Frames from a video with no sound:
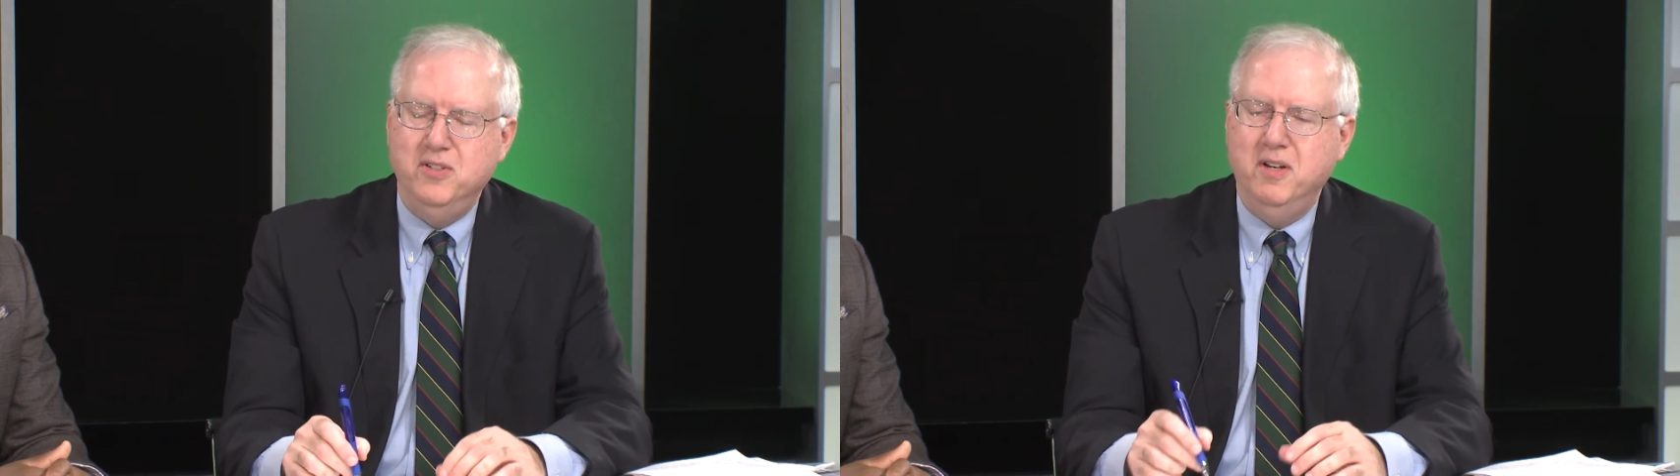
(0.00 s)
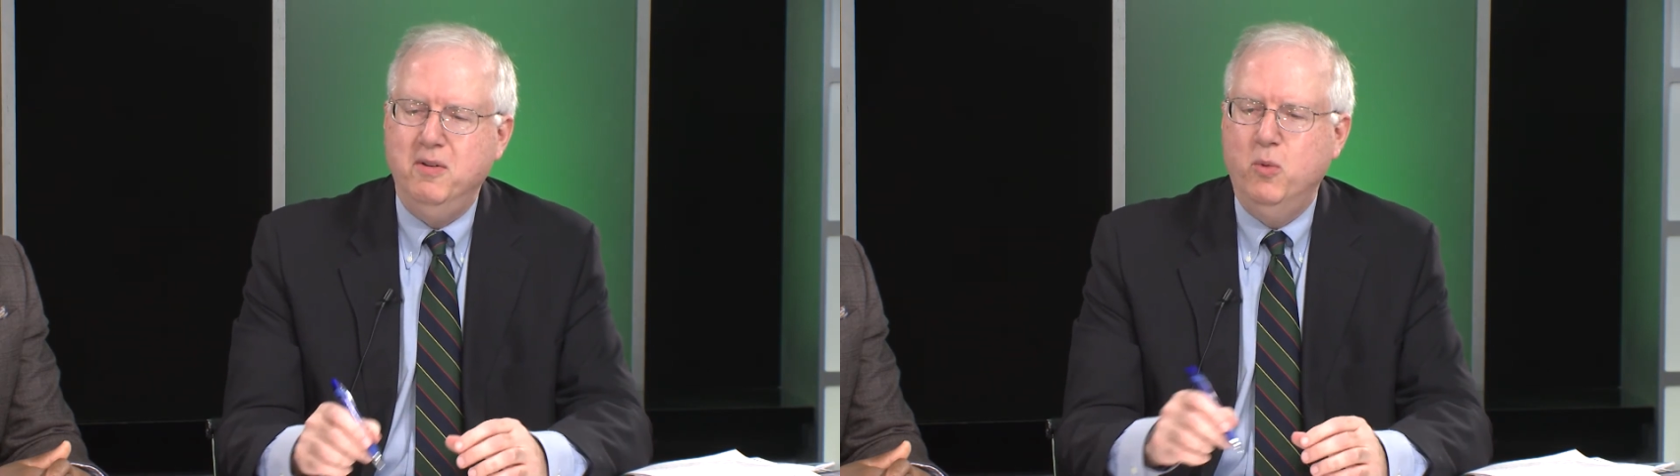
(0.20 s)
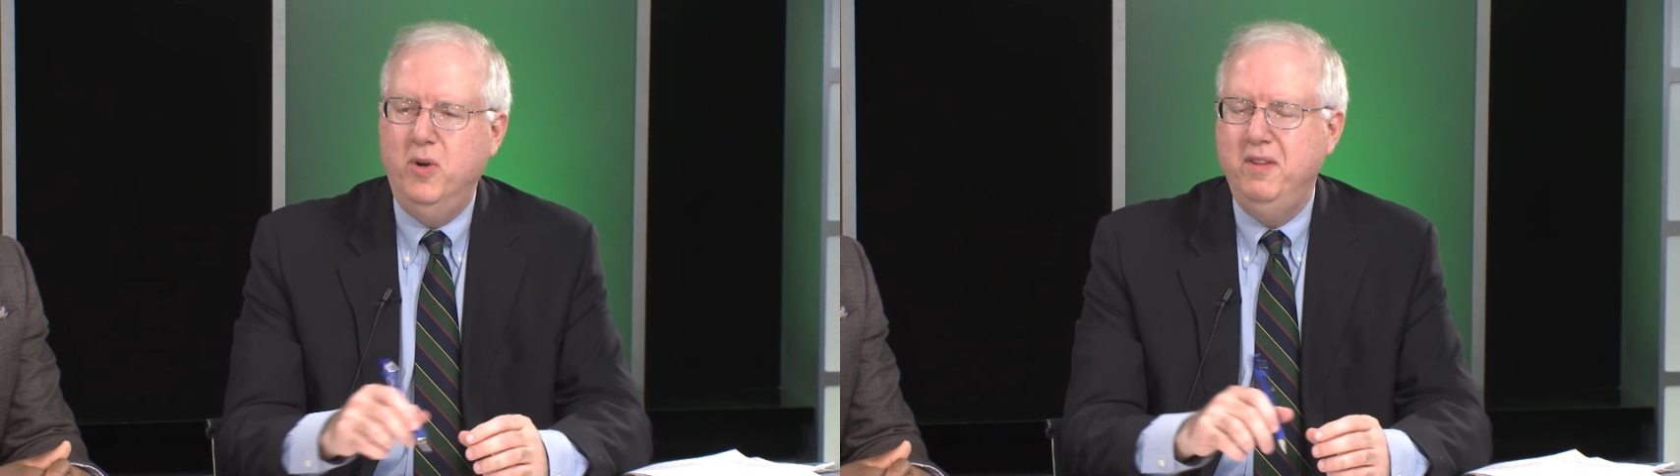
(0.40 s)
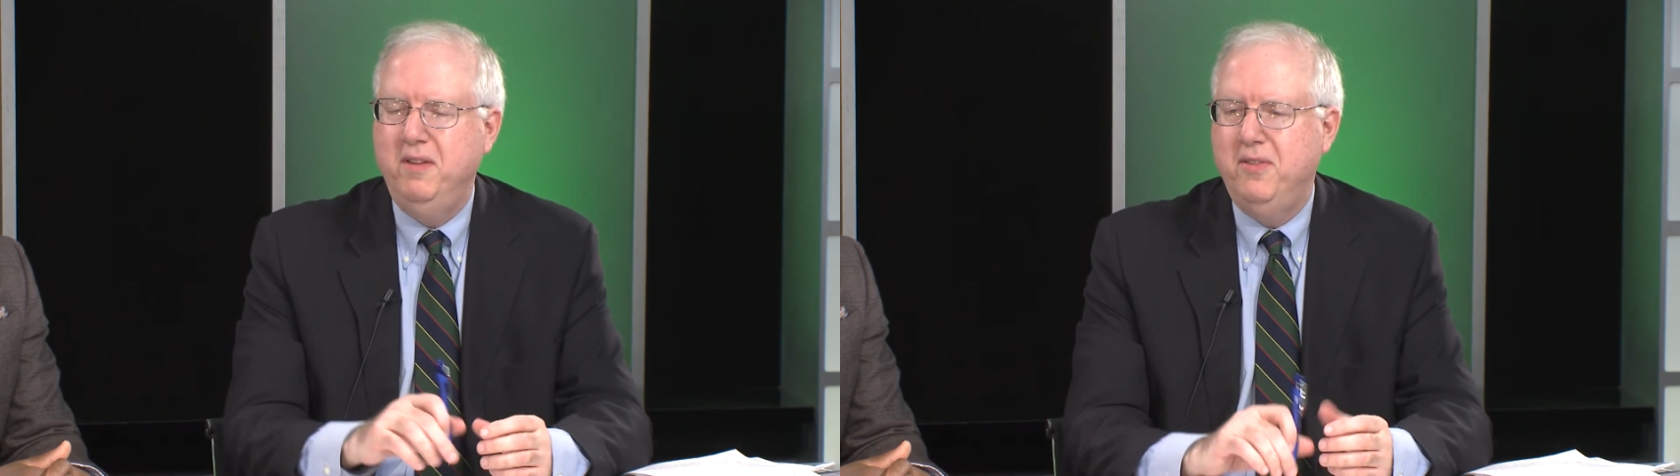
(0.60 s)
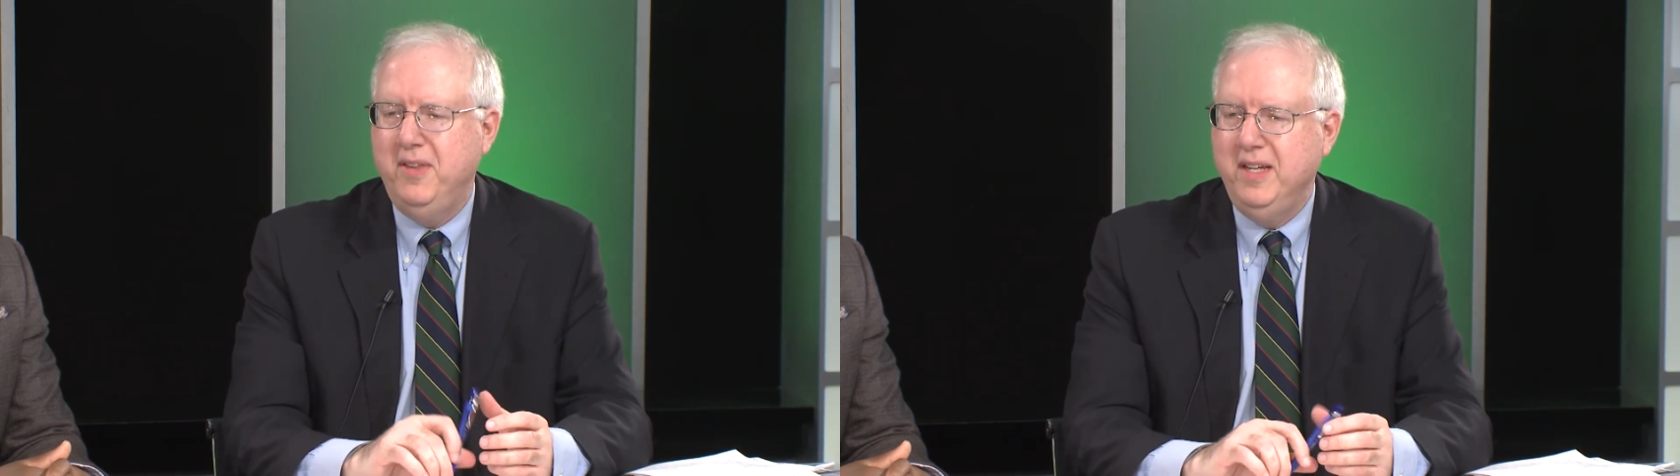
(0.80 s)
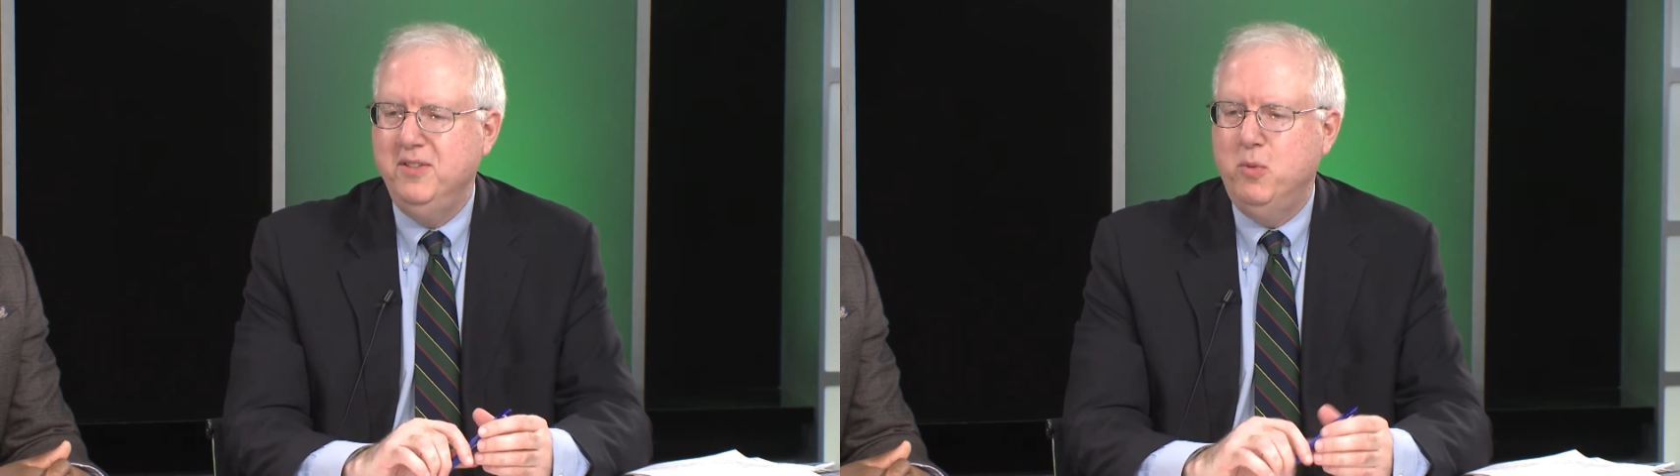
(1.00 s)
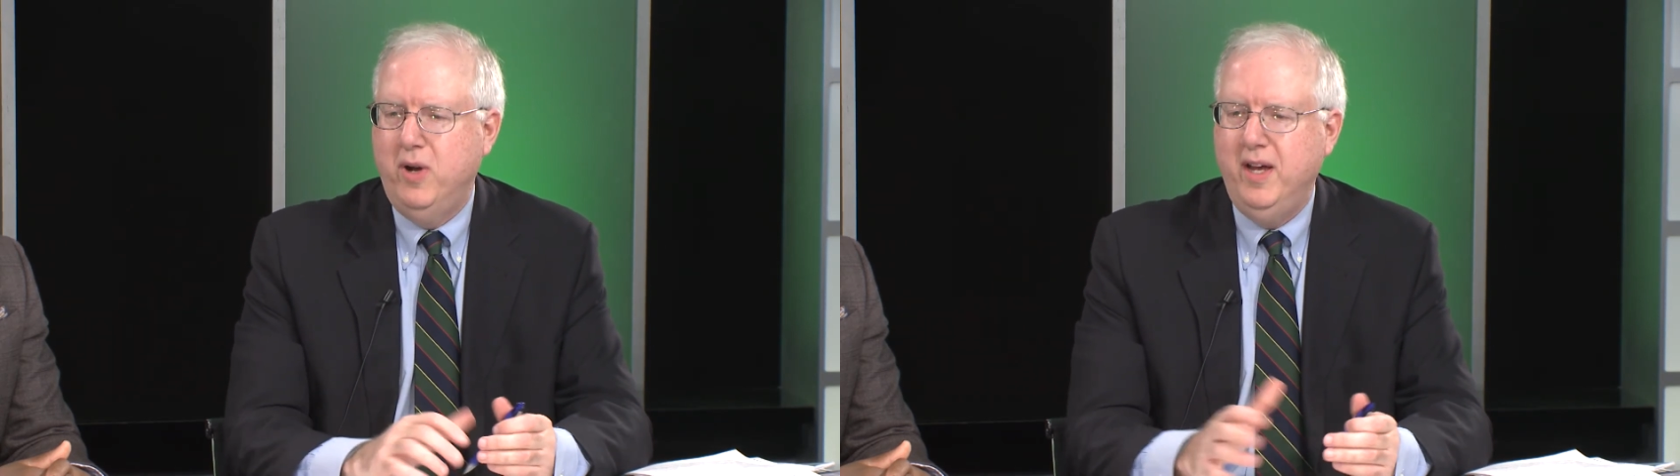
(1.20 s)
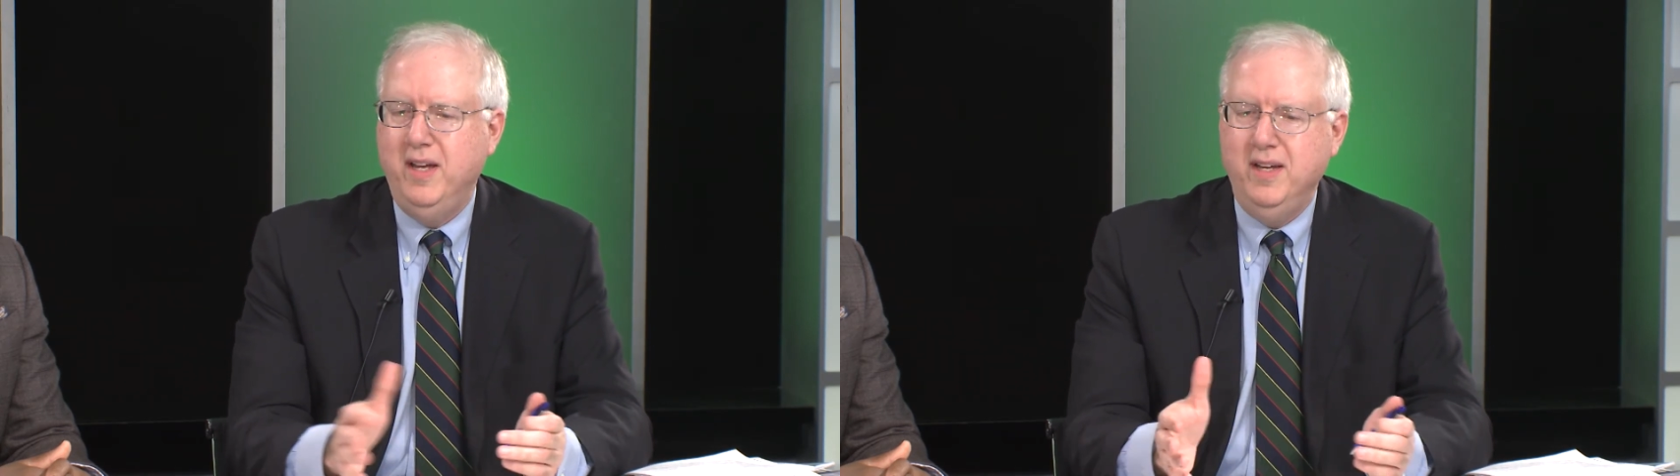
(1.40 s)
and one of the things
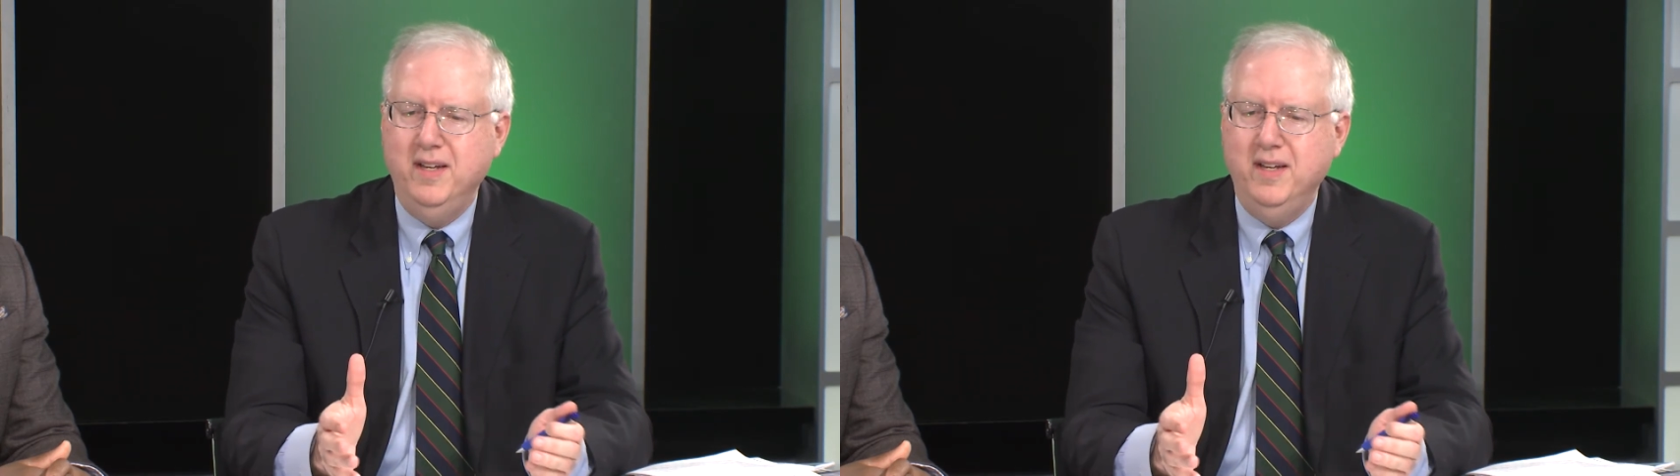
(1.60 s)
why,